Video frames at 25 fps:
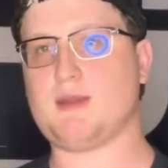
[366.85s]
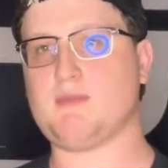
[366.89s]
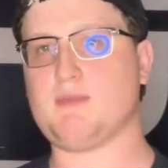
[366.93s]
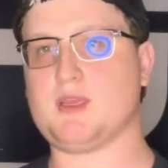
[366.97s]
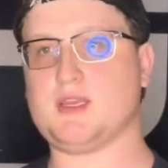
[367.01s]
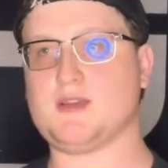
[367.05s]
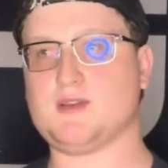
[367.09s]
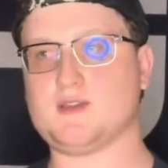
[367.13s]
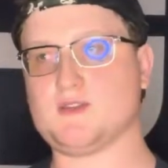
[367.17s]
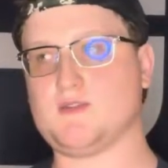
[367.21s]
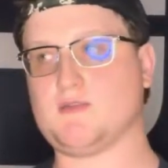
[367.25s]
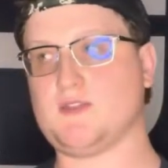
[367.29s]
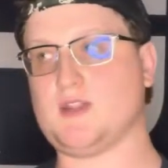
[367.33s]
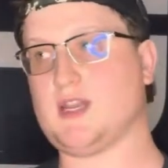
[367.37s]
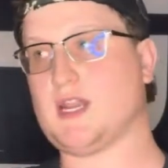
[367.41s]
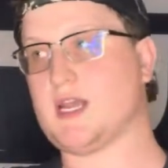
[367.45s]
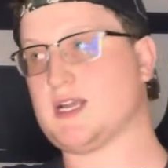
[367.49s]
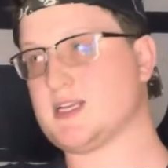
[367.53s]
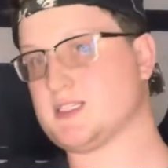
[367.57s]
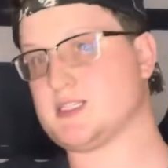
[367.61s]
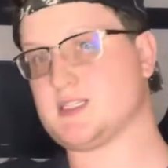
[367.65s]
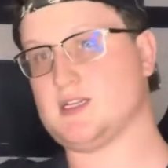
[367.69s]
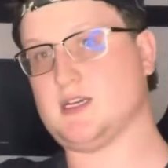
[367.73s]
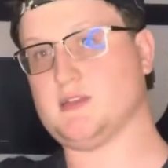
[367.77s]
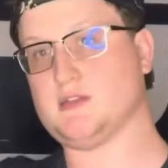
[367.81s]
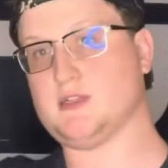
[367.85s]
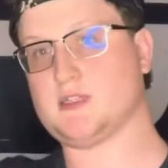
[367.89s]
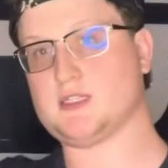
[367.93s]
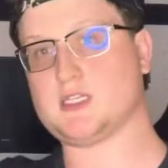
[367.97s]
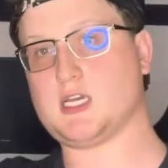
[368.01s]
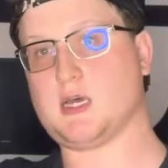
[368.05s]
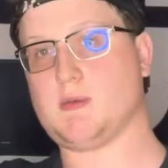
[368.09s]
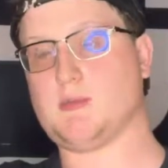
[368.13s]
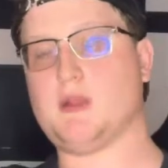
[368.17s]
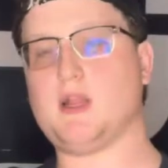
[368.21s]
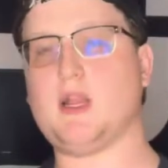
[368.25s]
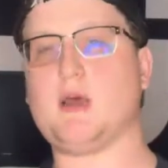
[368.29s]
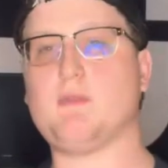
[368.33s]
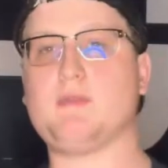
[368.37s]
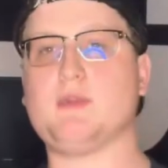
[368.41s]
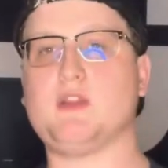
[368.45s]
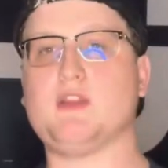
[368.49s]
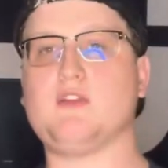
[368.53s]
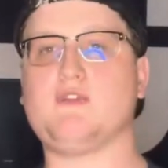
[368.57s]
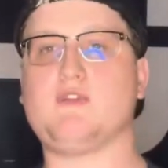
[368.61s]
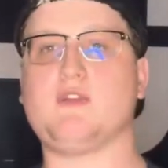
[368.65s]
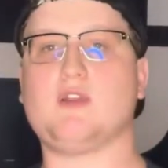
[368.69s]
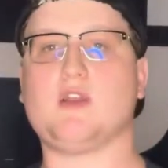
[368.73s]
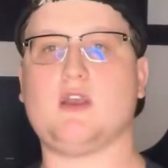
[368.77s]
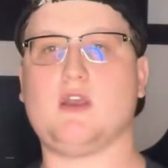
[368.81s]
because of the next gun that's coming up in the
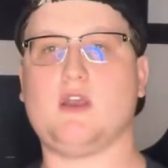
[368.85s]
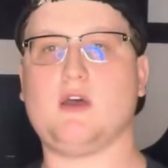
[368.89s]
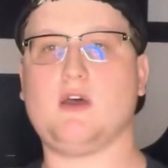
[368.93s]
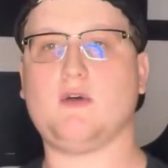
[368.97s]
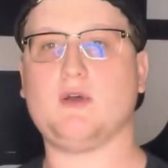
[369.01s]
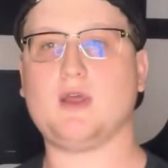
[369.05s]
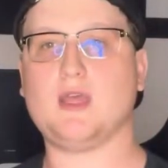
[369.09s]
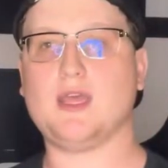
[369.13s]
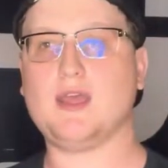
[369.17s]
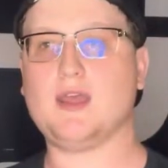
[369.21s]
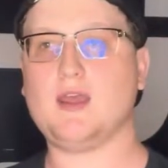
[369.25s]
video,